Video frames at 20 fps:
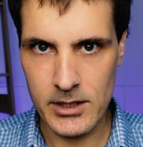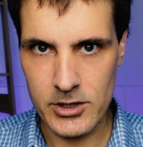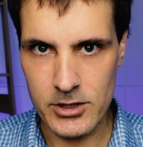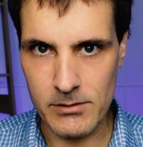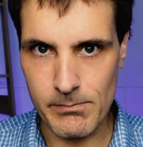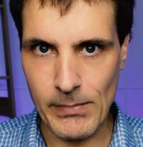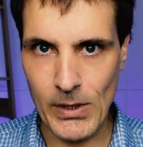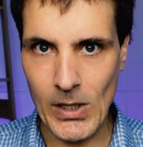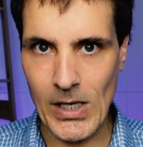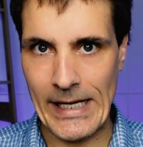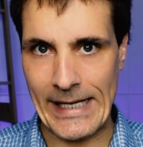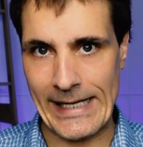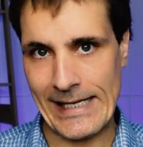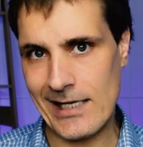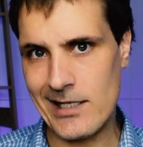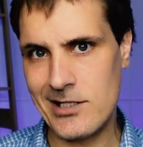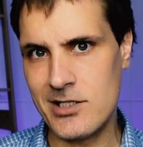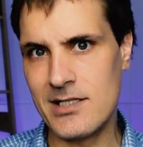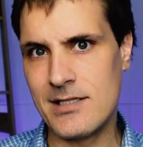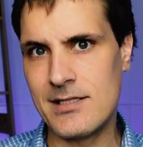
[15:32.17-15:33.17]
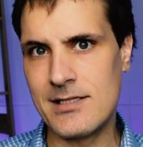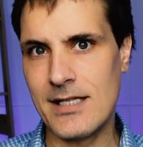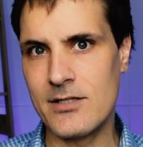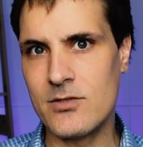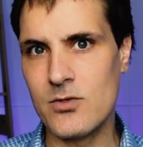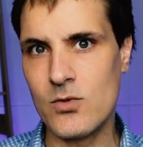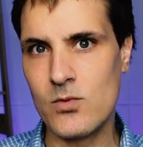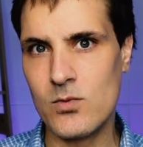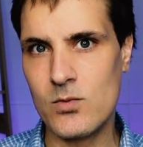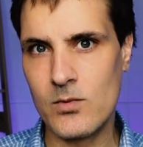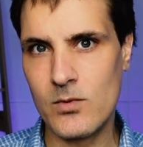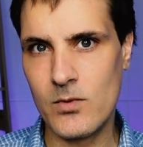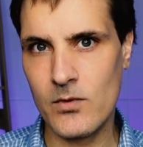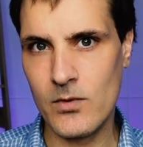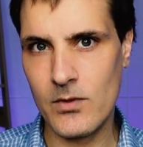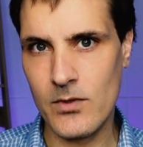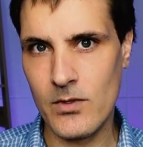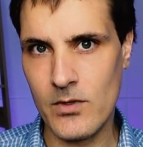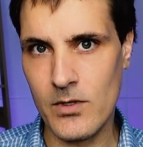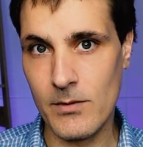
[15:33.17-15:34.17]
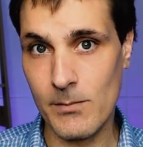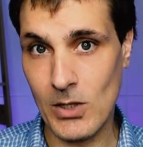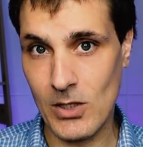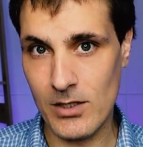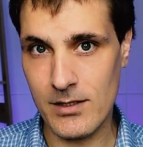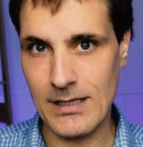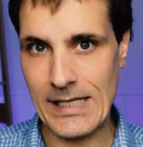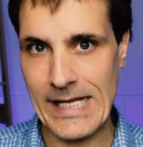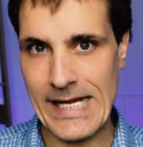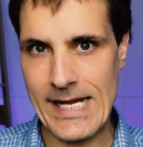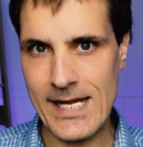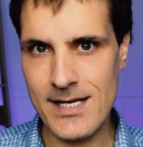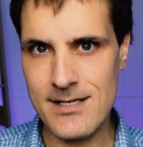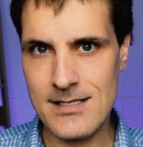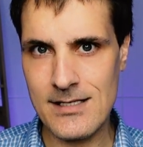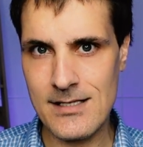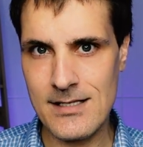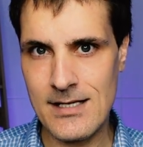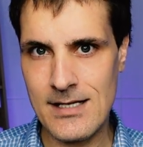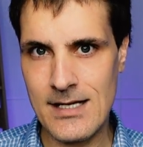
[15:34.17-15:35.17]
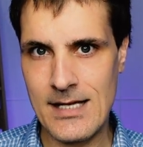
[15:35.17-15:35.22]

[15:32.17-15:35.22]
You buy and you settle the block of land,